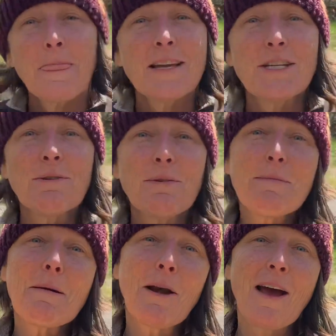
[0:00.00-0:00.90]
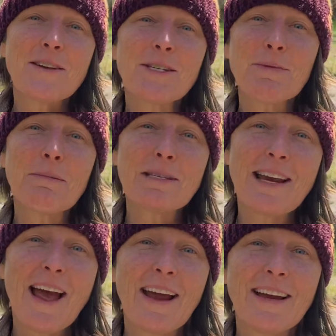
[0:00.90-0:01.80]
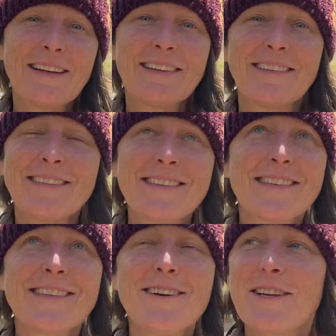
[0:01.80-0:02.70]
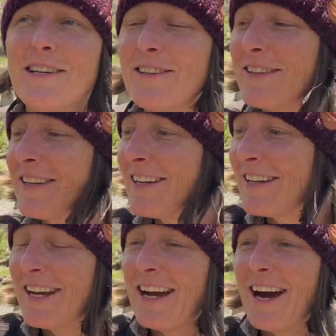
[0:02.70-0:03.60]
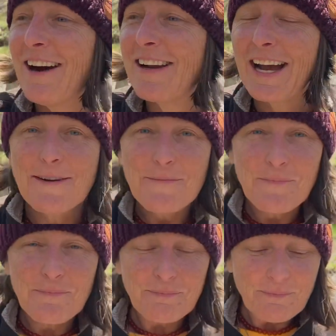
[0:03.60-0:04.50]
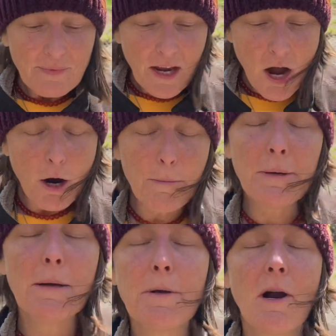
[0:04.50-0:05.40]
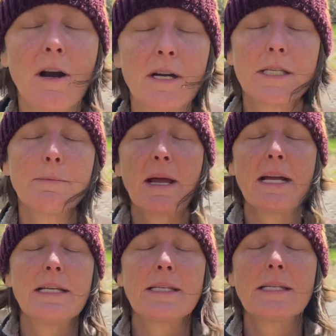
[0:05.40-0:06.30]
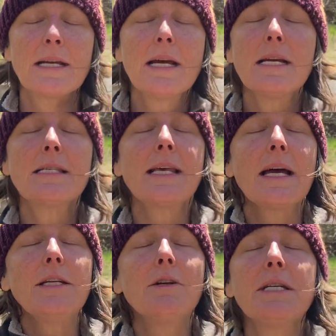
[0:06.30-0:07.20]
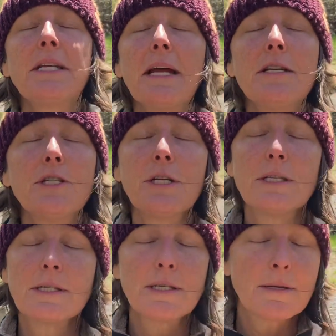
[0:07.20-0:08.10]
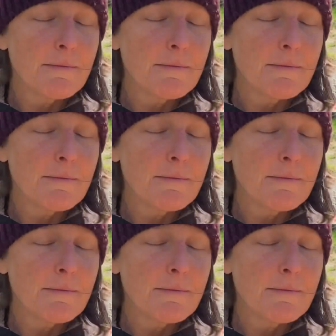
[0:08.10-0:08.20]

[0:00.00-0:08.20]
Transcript: She remembered how to swim today. So cute. Okay. Open up your heart space. Set your intentions.